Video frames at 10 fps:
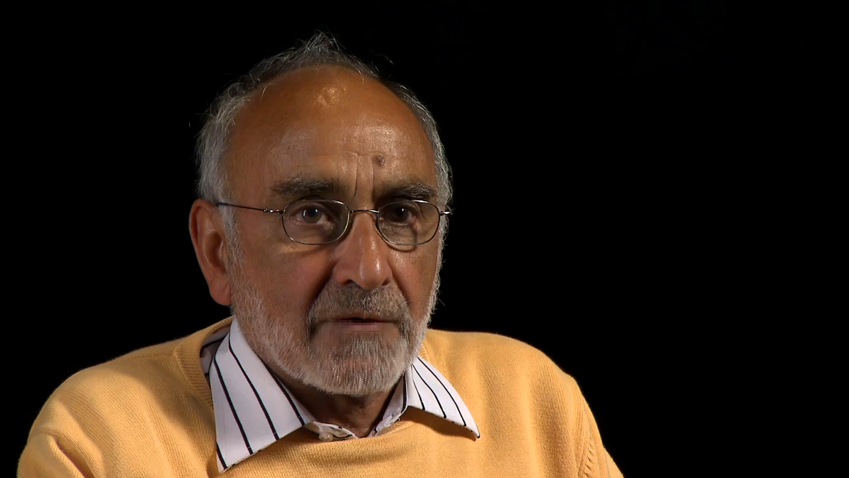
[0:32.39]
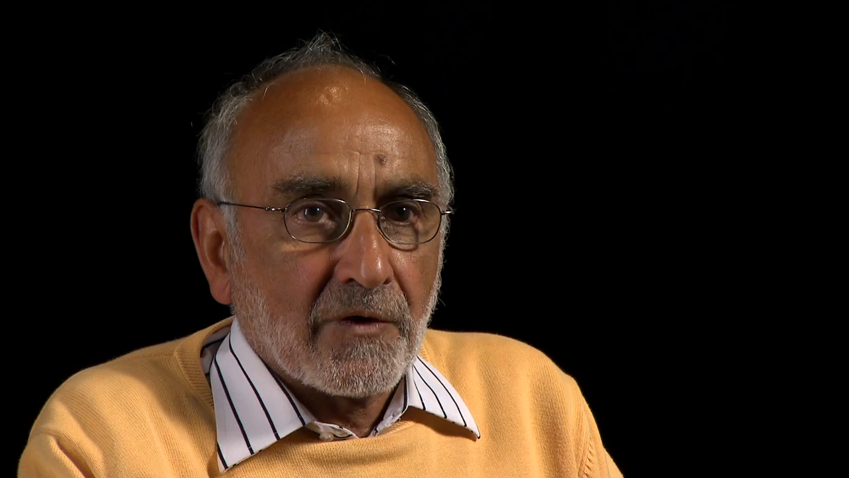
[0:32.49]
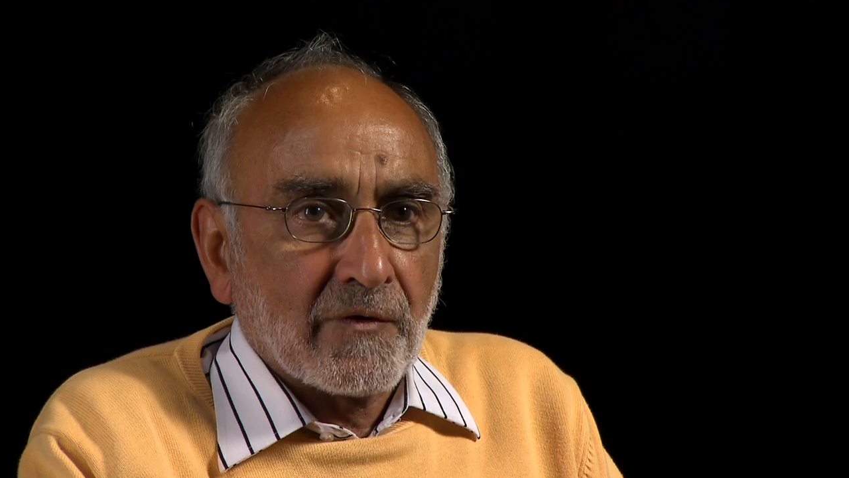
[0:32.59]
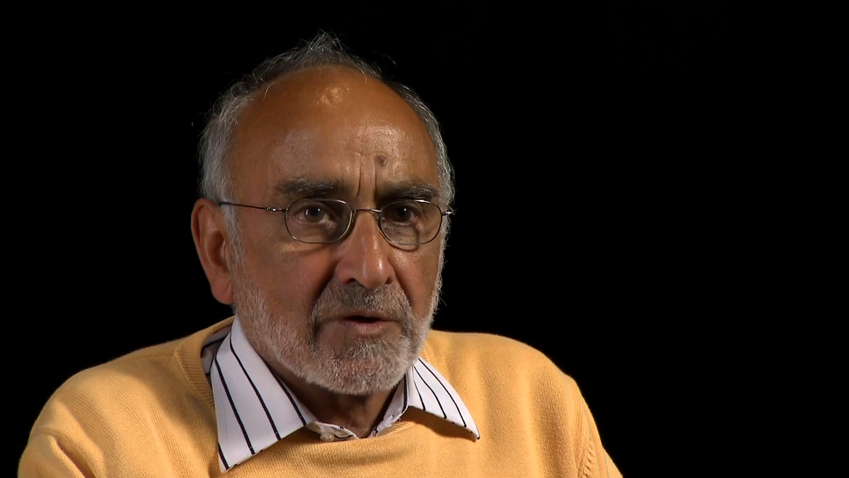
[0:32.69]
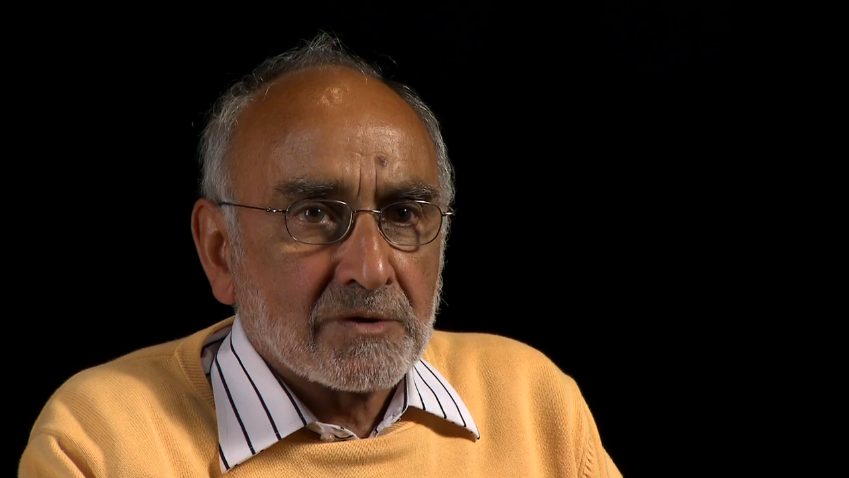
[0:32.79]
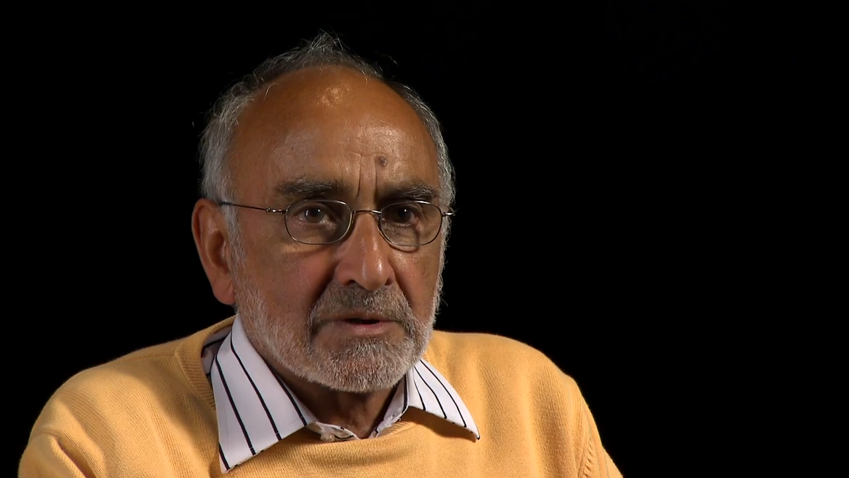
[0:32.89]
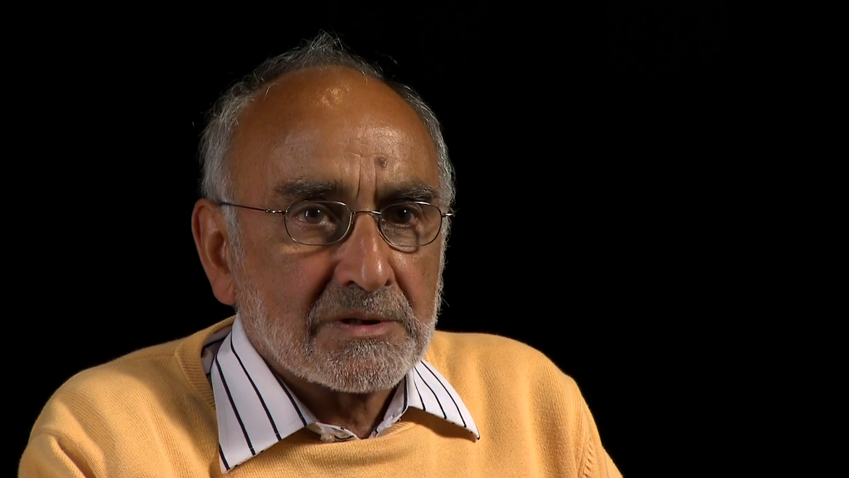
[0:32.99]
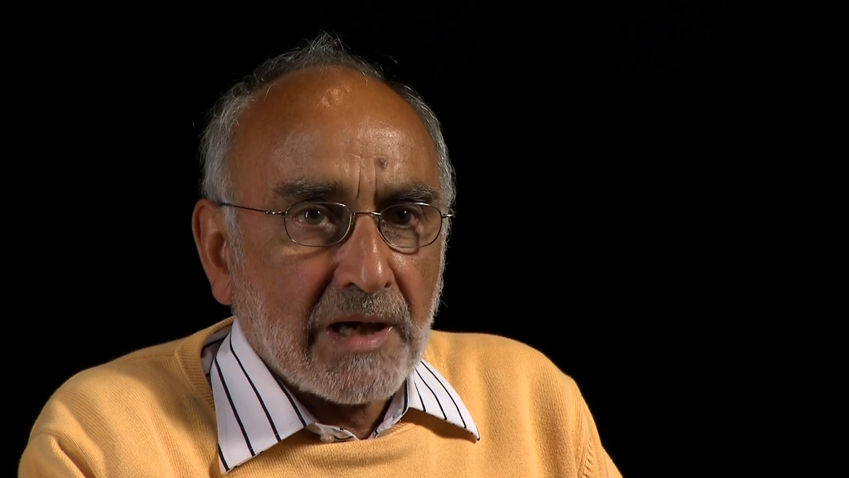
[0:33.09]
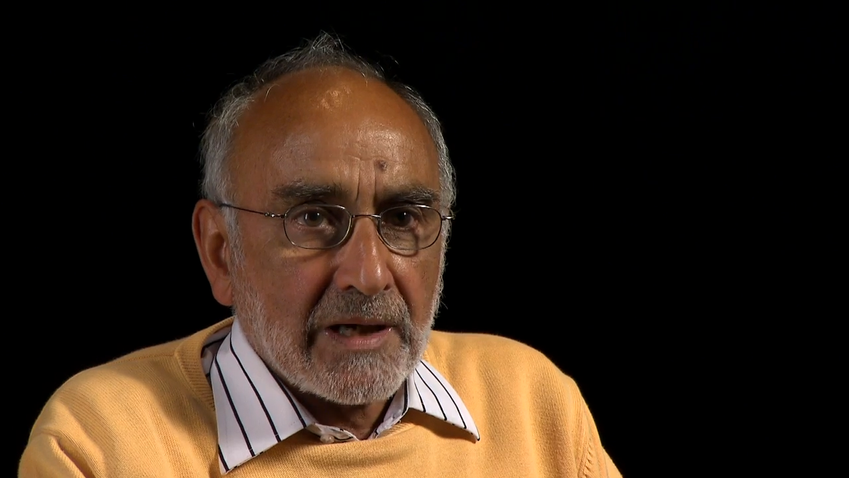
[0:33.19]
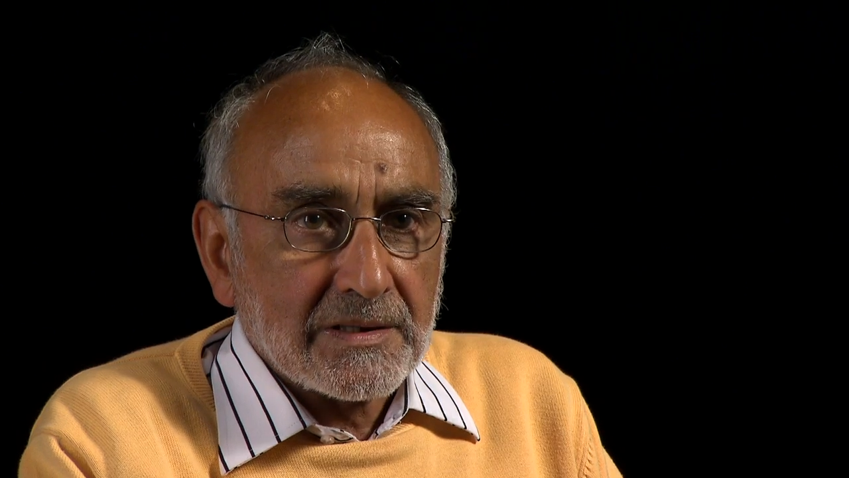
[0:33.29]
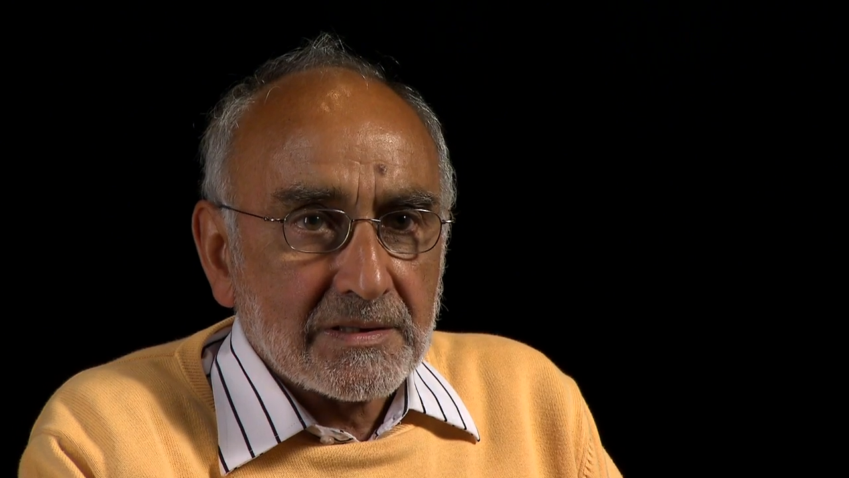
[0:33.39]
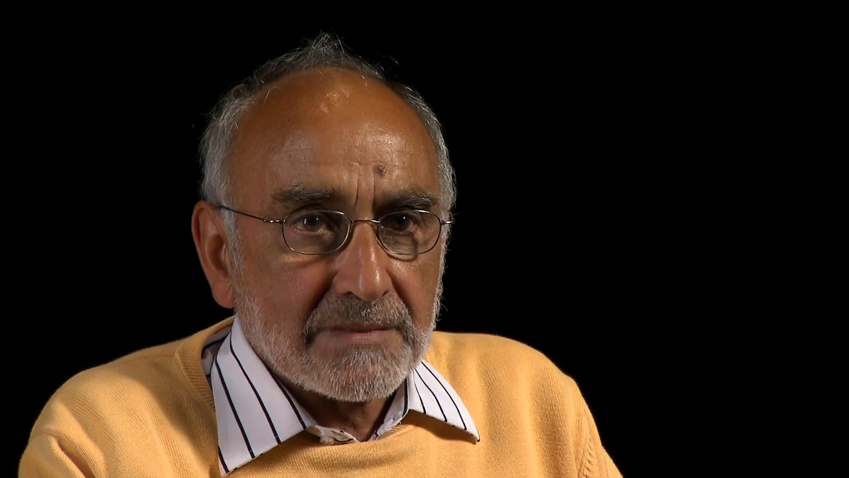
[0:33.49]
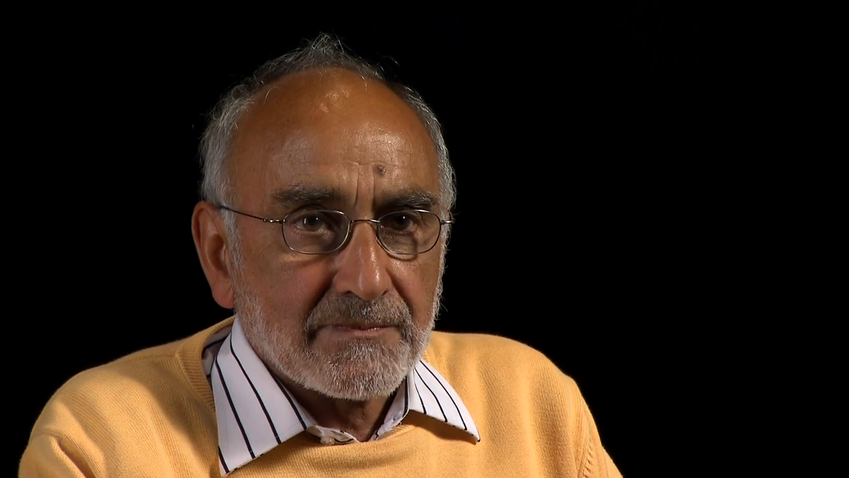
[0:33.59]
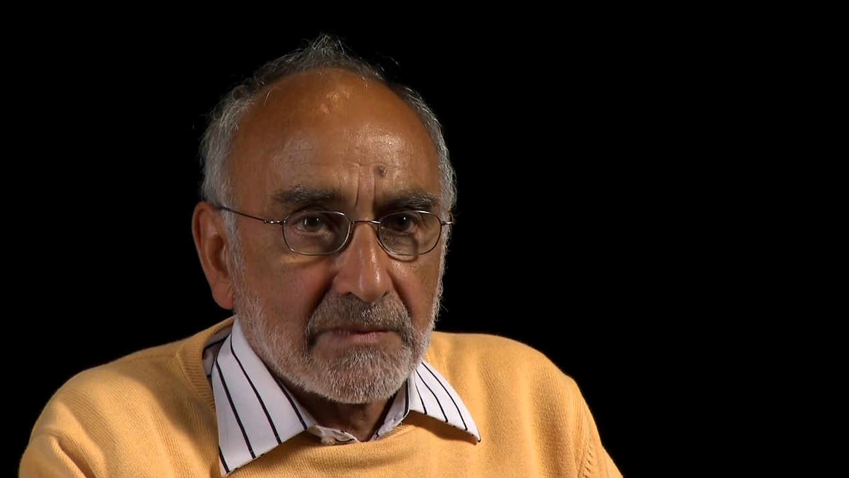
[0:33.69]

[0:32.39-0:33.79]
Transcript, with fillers: for photovoltaics.